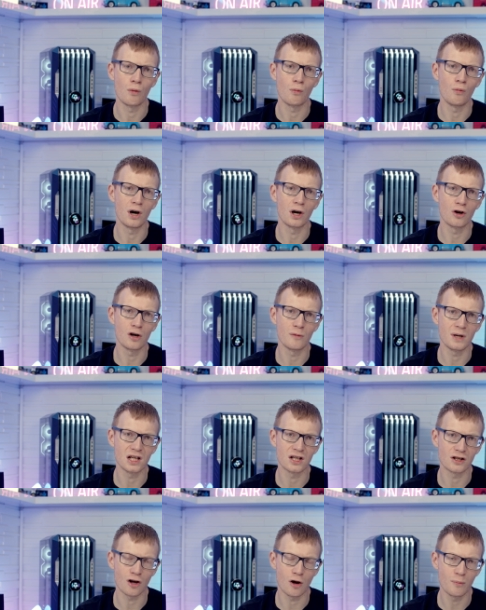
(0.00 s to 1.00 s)
We're going to be
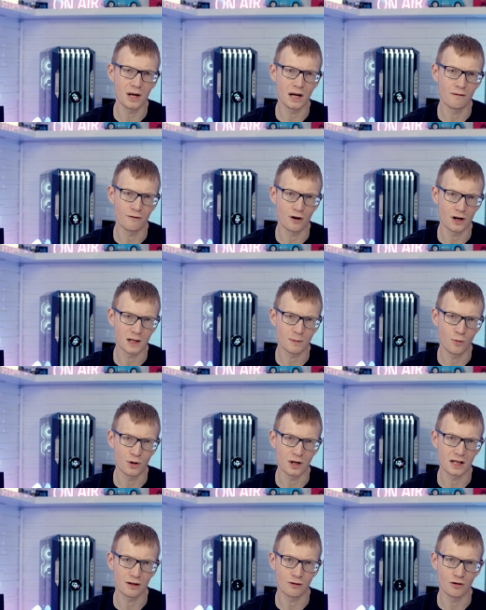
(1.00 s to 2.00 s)
stopping at various
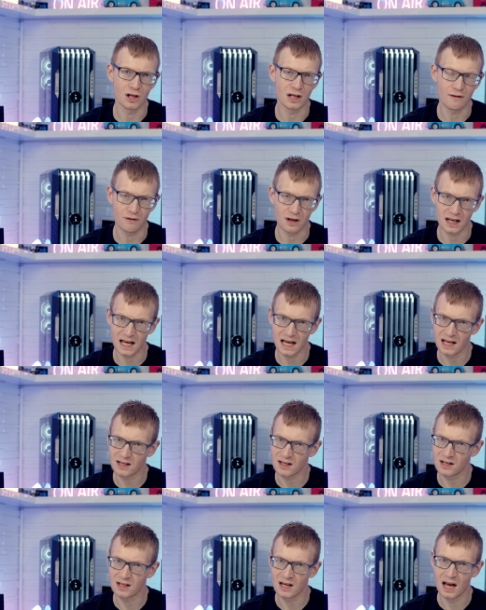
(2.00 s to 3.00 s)
points through the different
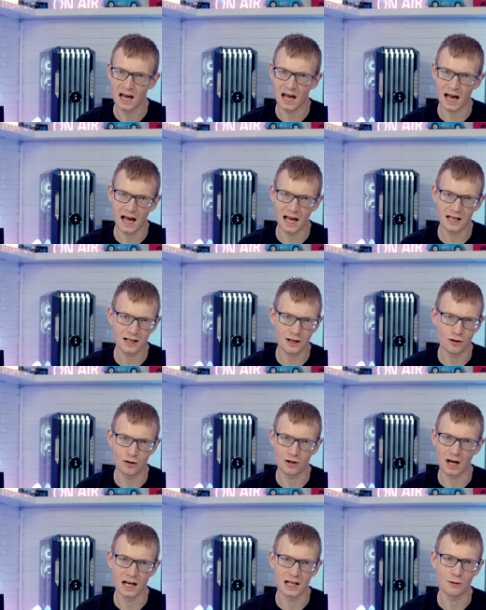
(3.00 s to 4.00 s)
cases, asking
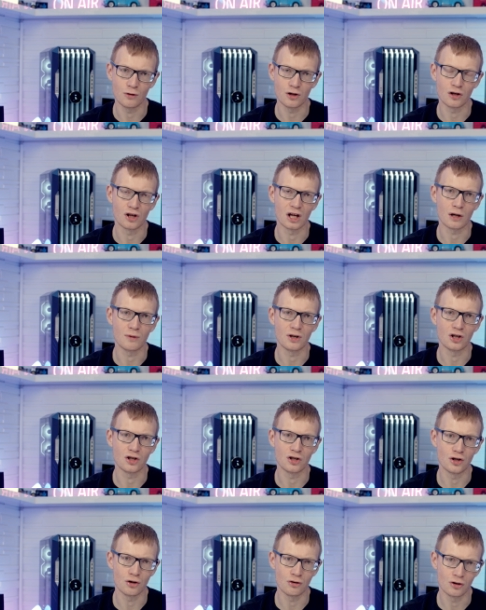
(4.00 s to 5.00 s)
you guys what you think we
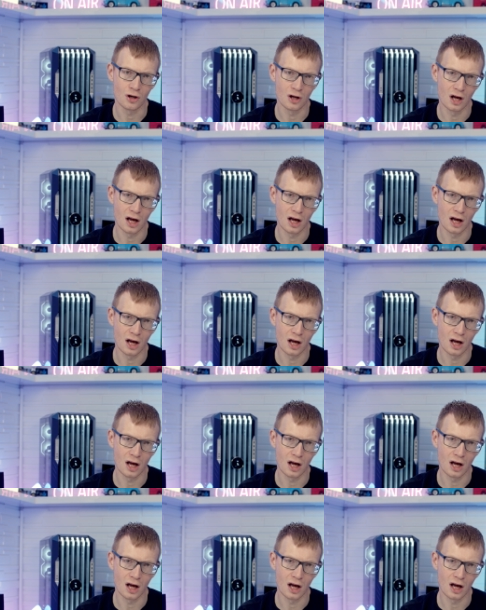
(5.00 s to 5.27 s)
should do,